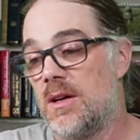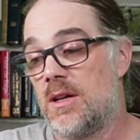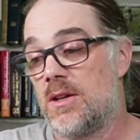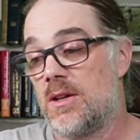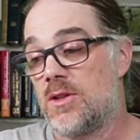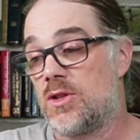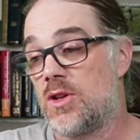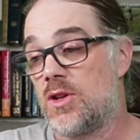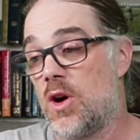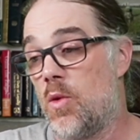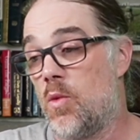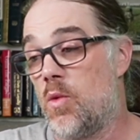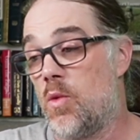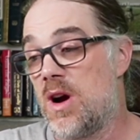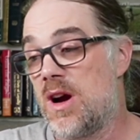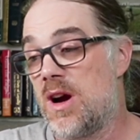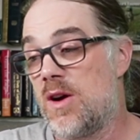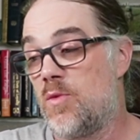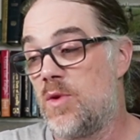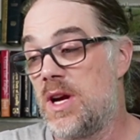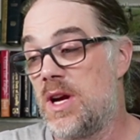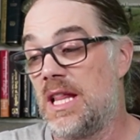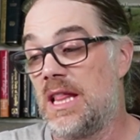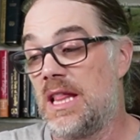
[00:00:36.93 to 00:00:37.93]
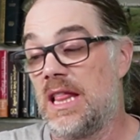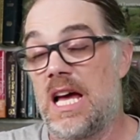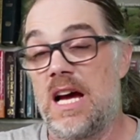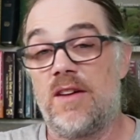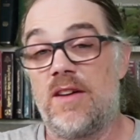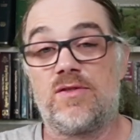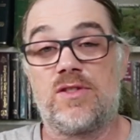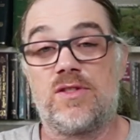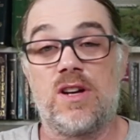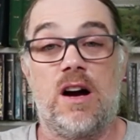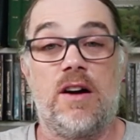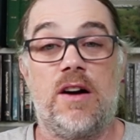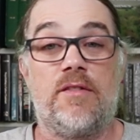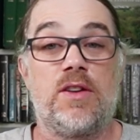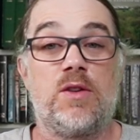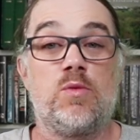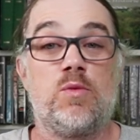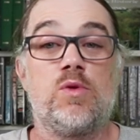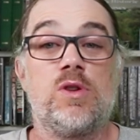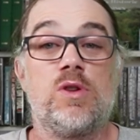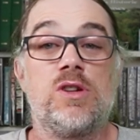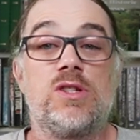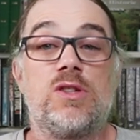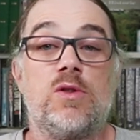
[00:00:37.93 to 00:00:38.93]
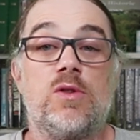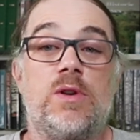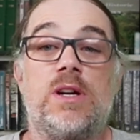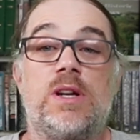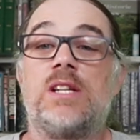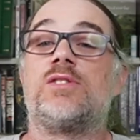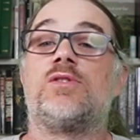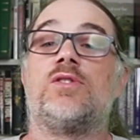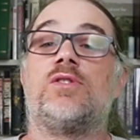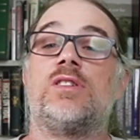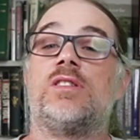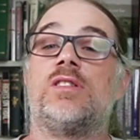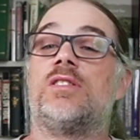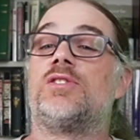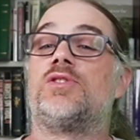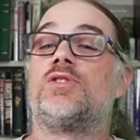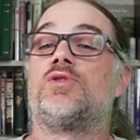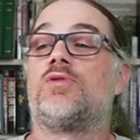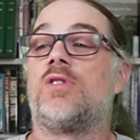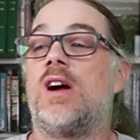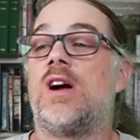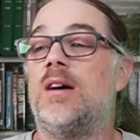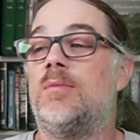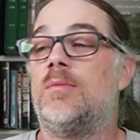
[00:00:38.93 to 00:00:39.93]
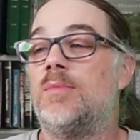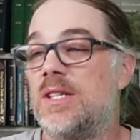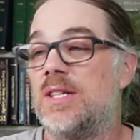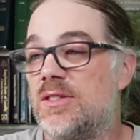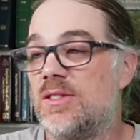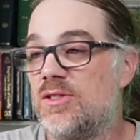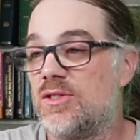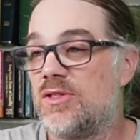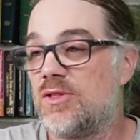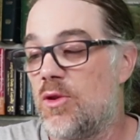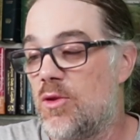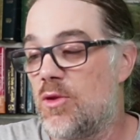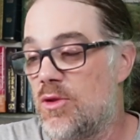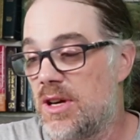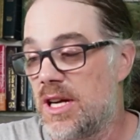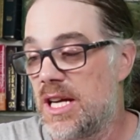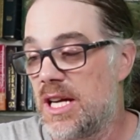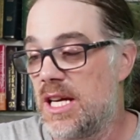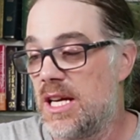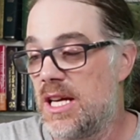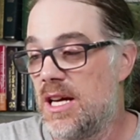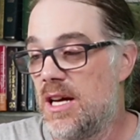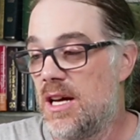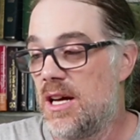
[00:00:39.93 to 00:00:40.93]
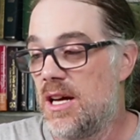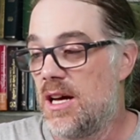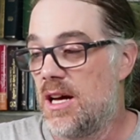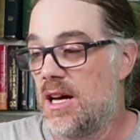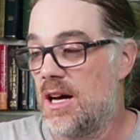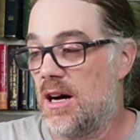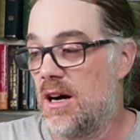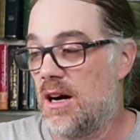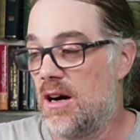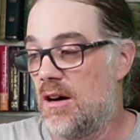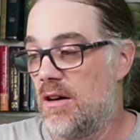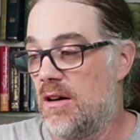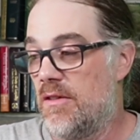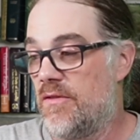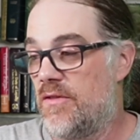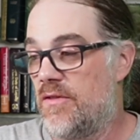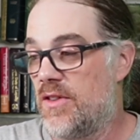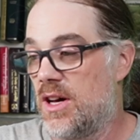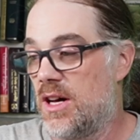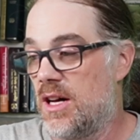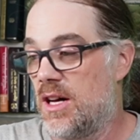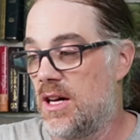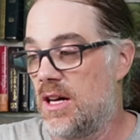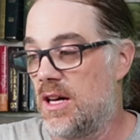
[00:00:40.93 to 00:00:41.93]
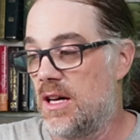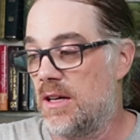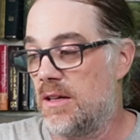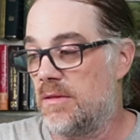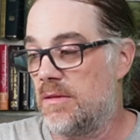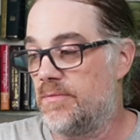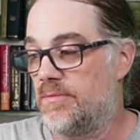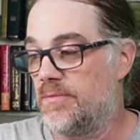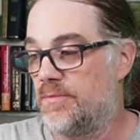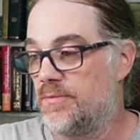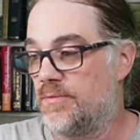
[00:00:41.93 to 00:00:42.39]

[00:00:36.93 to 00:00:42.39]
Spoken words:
So where we left off, and we're doing sort of this trauma story of a